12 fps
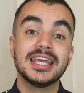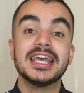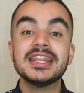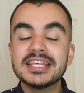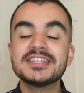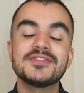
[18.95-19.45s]

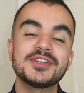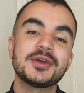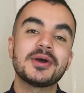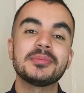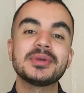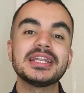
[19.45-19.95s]
In this
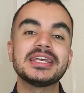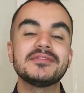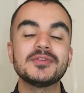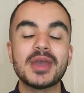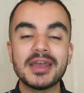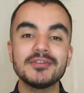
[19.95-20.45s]
video, I'm gonna
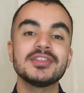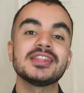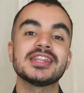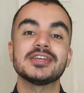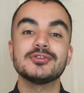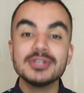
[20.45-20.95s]
give you
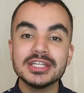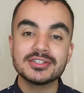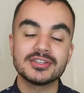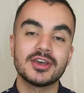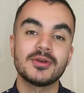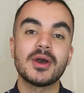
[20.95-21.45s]
everything that you need
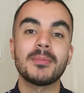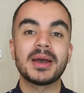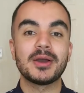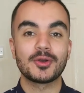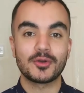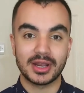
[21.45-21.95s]
to know
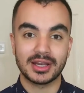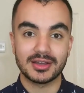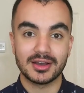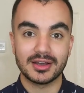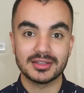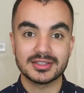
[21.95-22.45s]
about credit
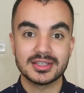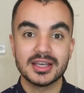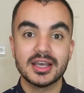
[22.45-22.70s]
cards.